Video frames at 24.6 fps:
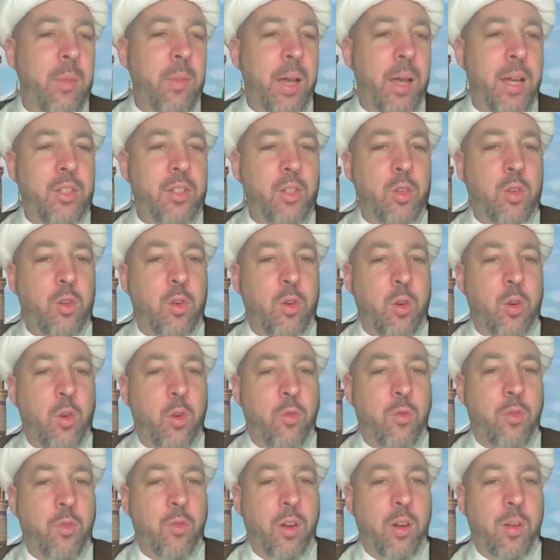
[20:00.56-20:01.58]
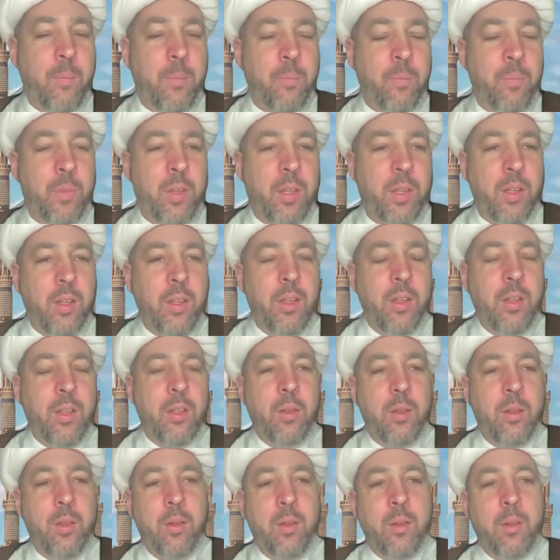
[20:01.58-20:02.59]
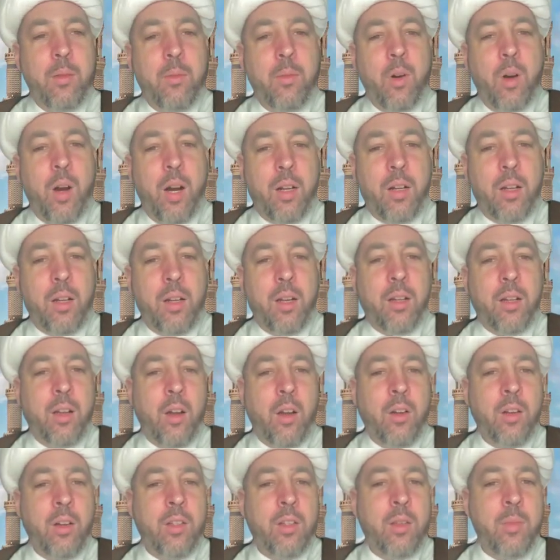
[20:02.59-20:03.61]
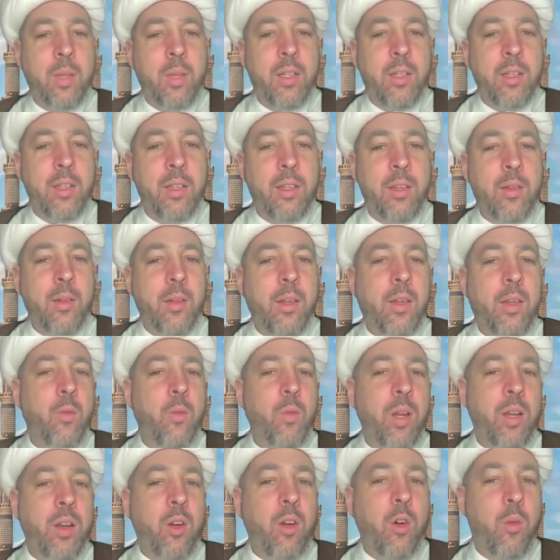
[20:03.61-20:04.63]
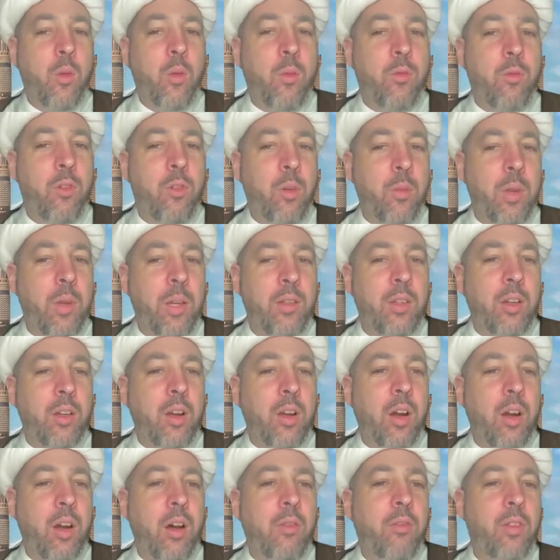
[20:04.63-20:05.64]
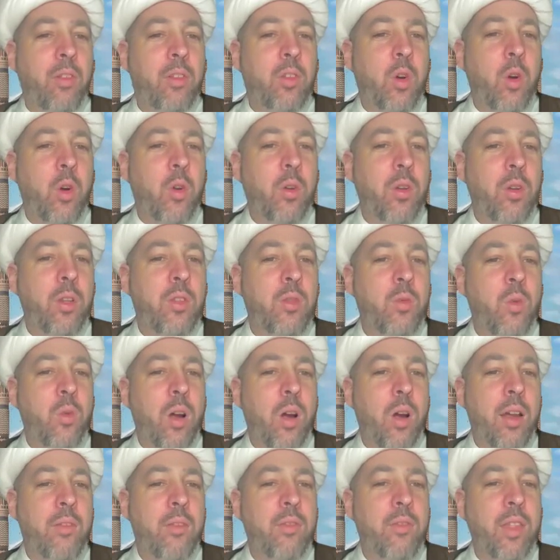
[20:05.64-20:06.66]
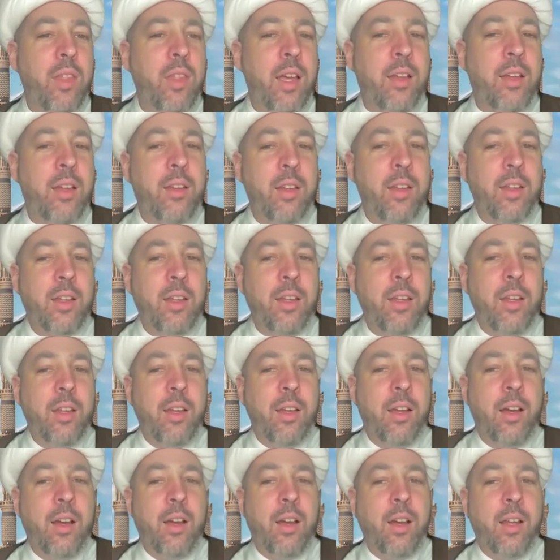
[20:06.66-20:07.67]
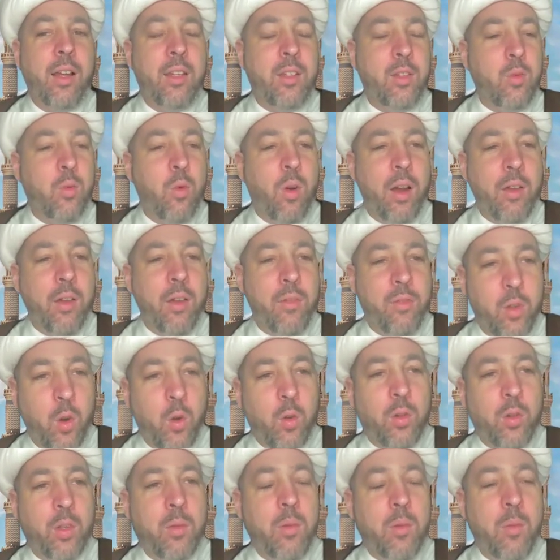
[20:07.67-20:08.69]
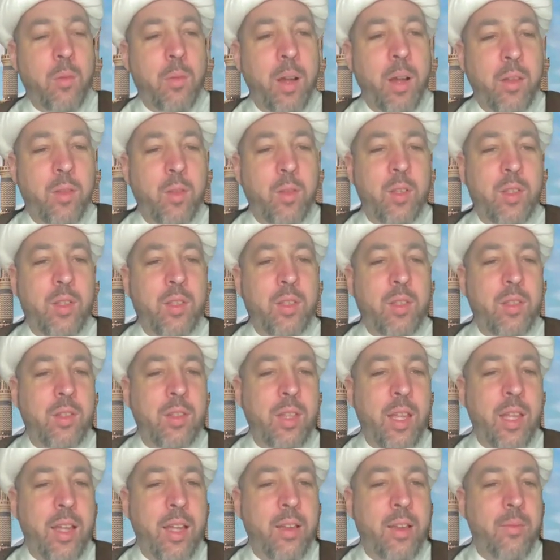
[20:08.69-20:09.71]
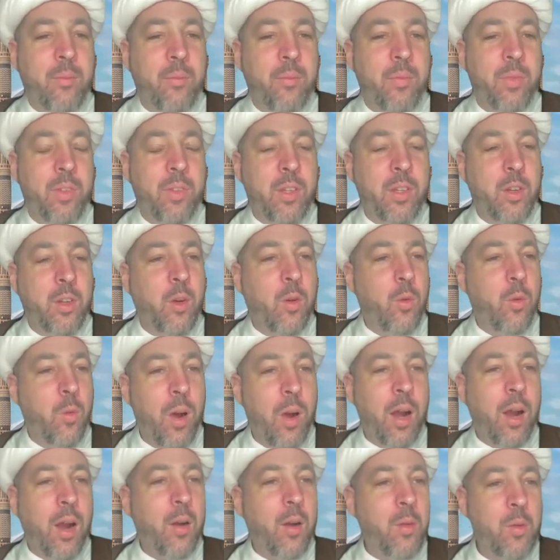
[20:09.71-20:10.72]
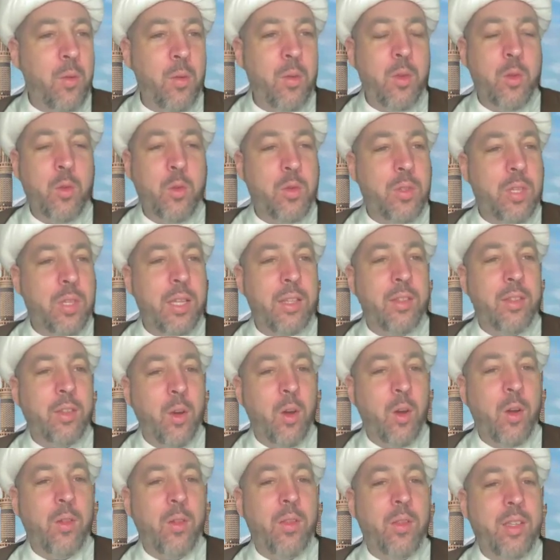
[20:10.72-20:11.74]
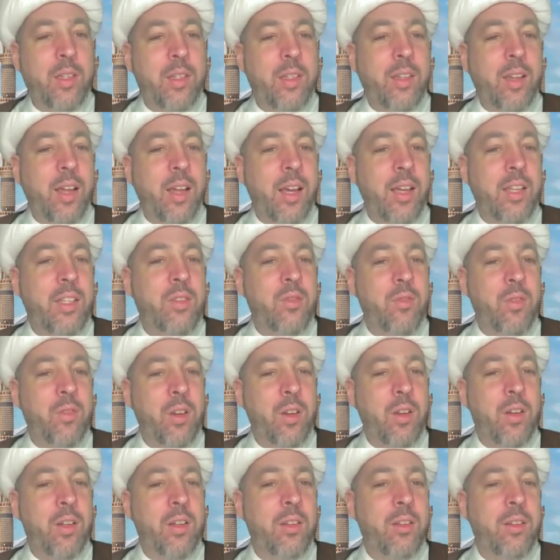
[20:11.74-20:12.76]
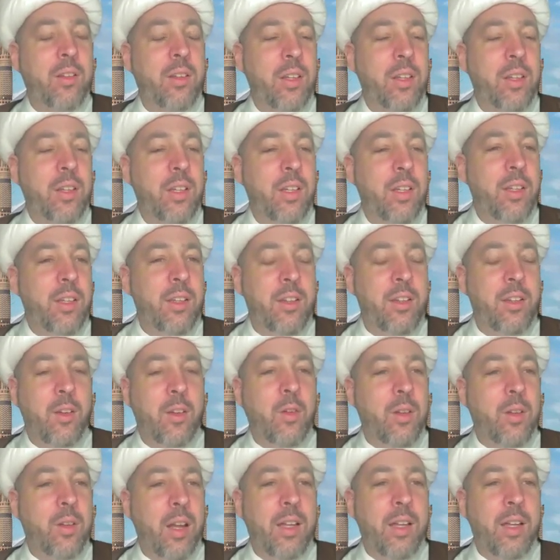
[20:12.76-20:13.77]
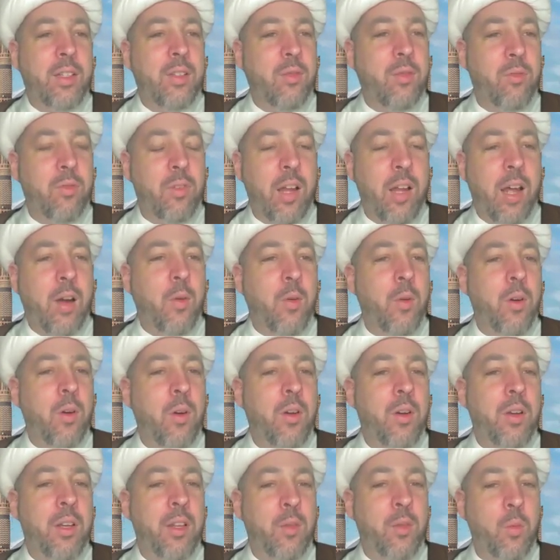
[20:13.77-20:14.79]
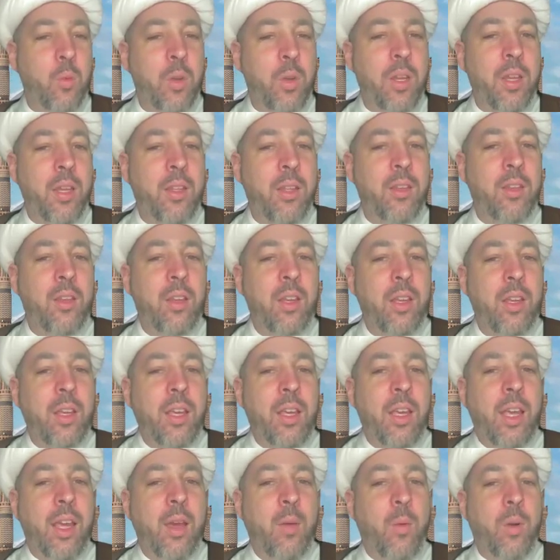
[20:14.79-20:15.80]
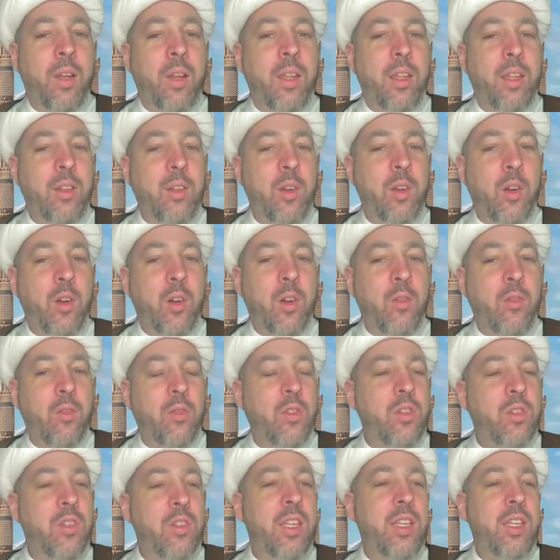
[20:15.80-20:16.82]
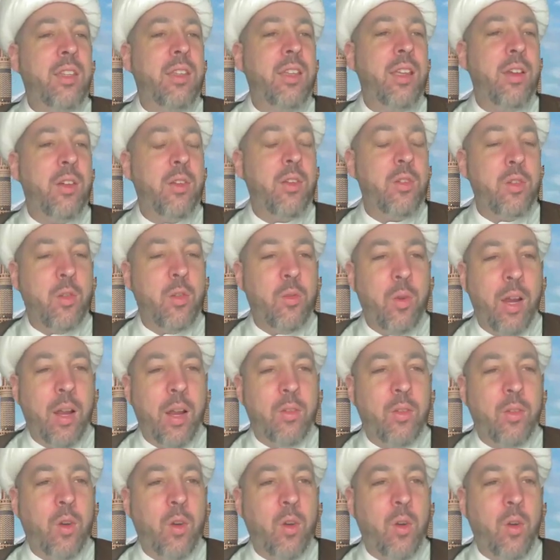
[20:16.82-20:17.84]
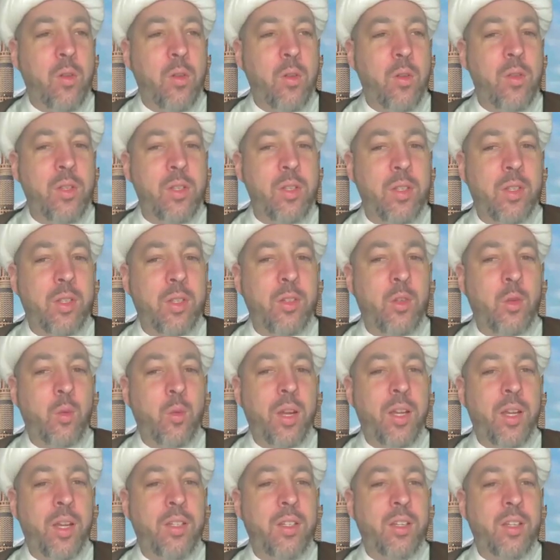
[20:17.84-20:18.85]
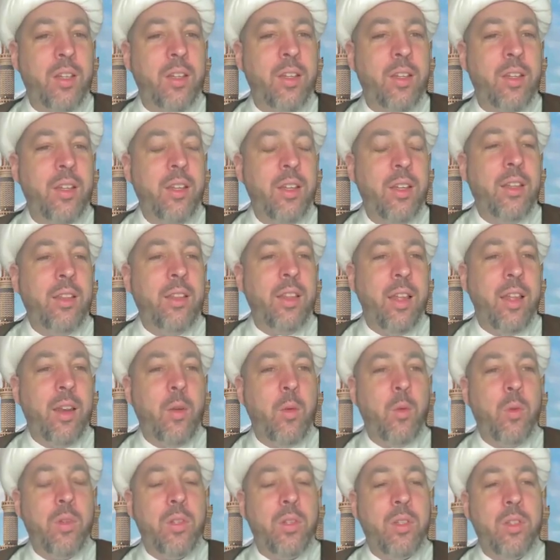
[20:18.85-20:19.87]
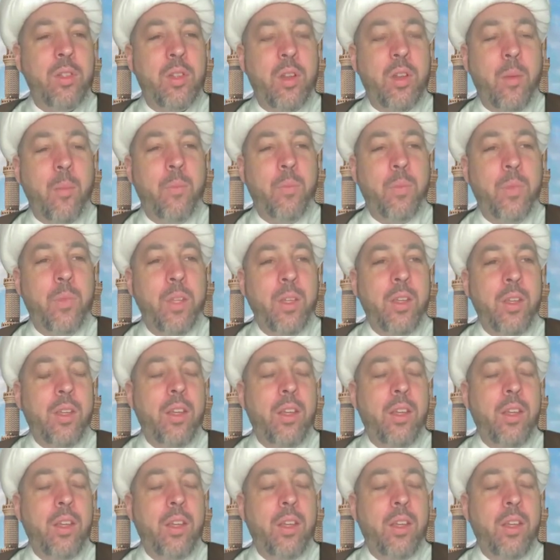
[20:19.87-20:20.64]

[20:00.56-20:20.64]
in Masjid al-Kufa. Muhakkak Ardabili, he went home from i'tikaf and told his wife that, and his wife told him about this, that, wow, you sent all this nice, very, nice flour and wheat. And when he learned of the details around all this situation, that it was some,